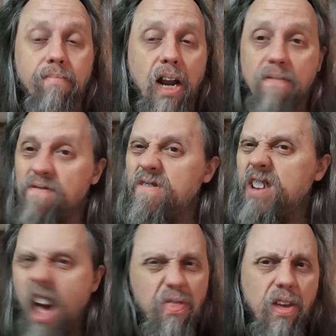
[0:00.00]
Have
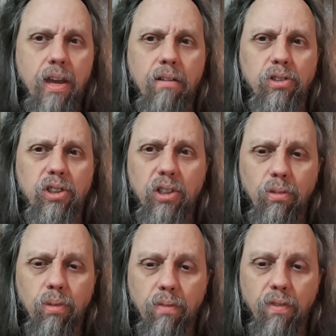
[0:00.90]
nothing else to
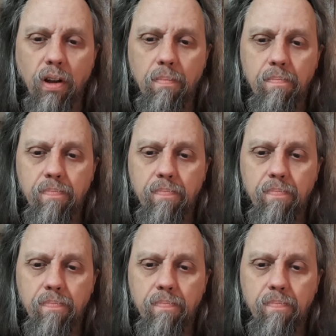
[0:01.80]
do with the film.